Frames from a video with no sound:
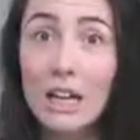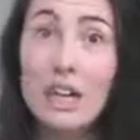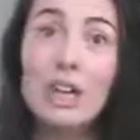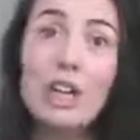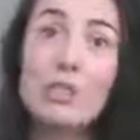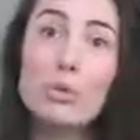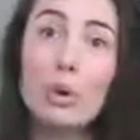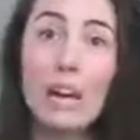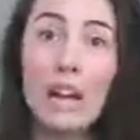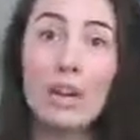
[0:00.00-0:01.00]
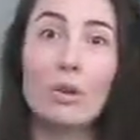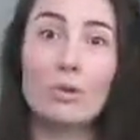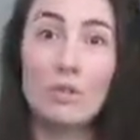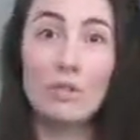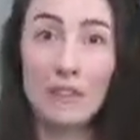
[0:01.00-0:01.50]
Here's what I know
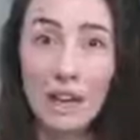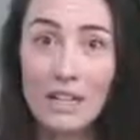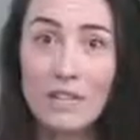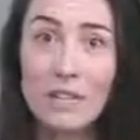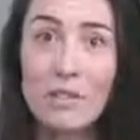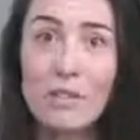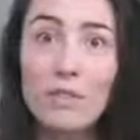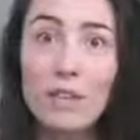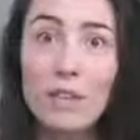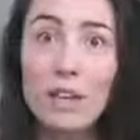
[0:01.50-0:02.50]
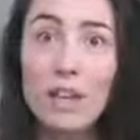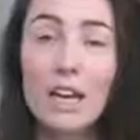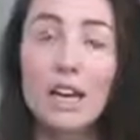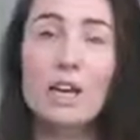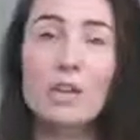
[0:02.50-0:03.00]
is effective.
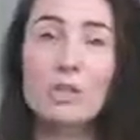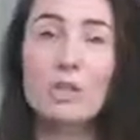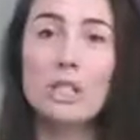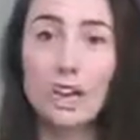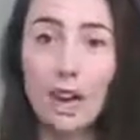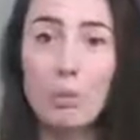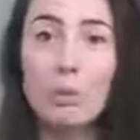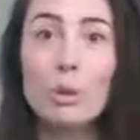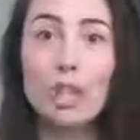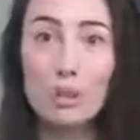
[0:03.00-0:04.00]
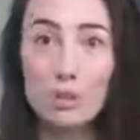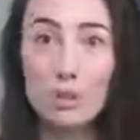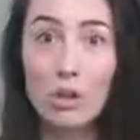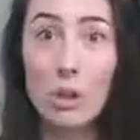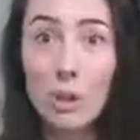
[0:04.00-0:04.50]
Here's what's going to help you hit
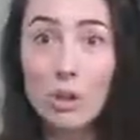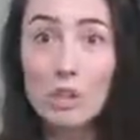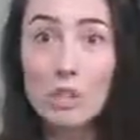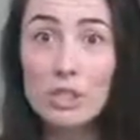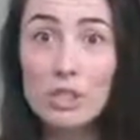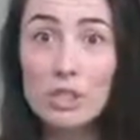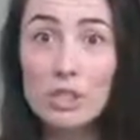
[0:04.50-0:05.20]
those goals.